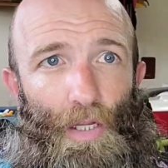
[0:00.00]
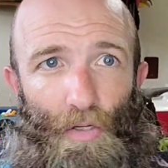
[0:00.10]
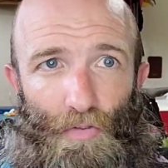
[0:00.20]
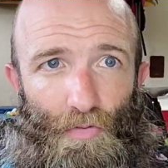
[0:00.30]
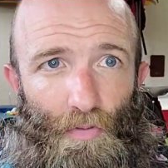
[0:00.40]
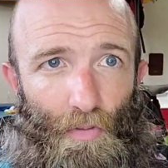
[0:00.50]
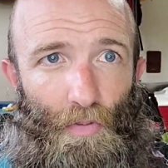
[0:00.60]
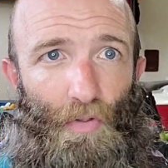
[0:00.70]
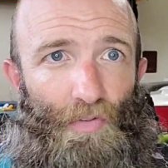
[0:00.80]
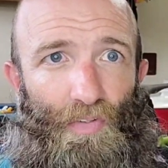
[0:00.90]
Here's the
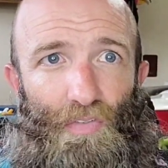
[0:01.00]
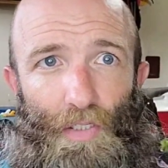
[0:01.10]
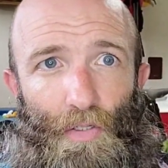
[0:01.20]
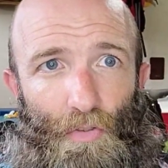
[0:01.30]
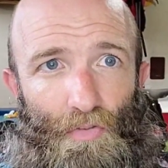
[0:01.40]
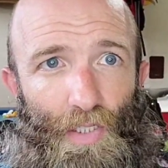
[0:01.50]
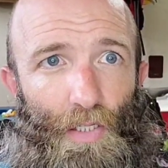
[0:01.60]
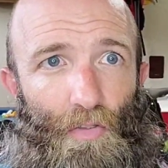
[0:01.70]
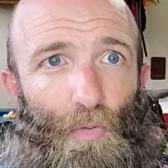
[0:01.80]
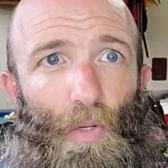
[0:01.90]
little stickers,
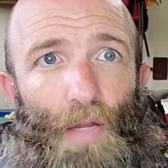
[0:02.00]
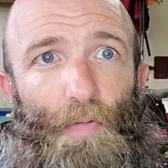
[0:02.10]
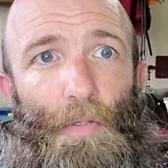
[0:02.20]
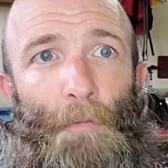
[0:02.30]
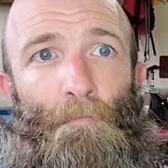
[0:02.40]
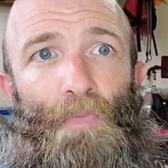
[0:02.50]
tickets, or whatever.